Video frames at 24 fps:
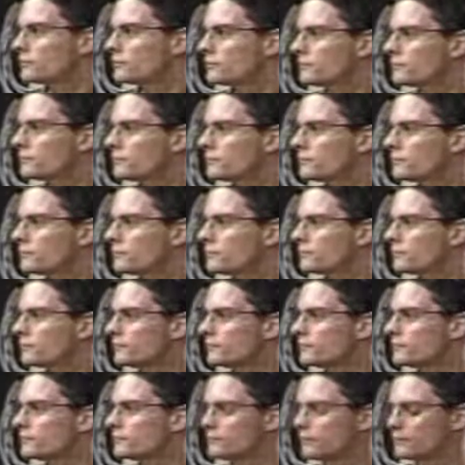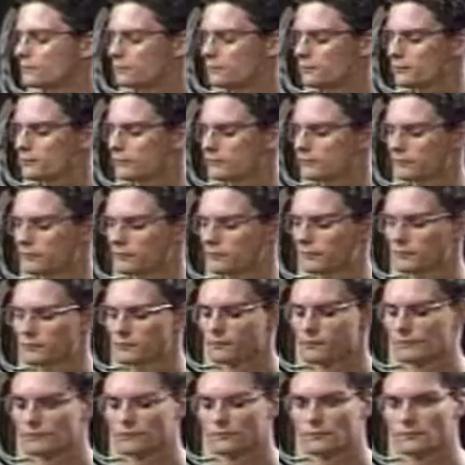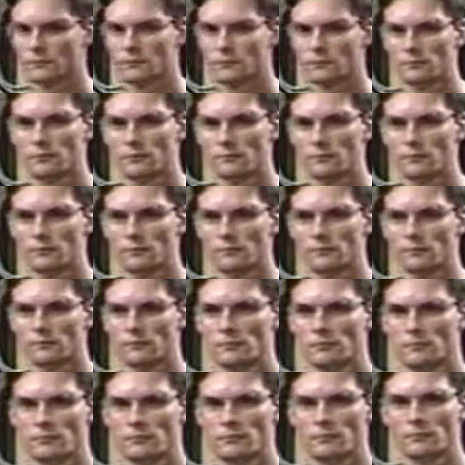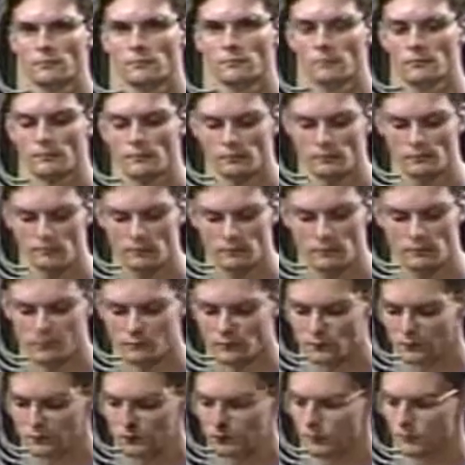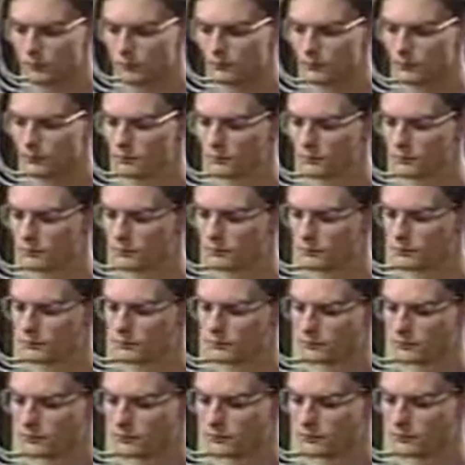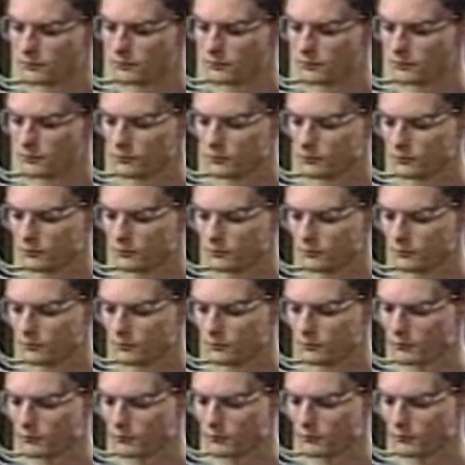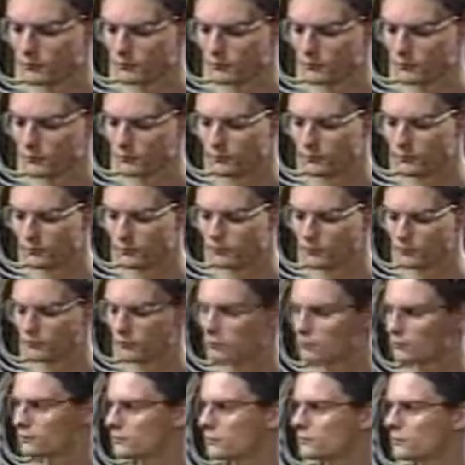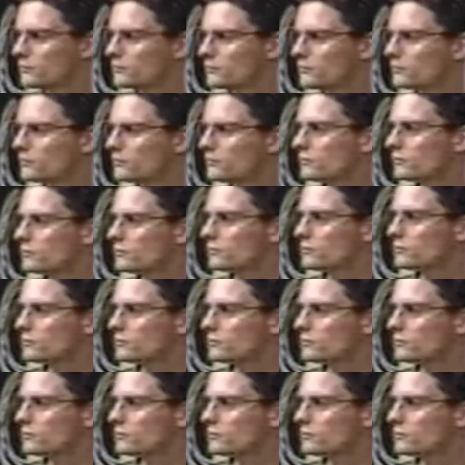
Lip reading: (not speaking)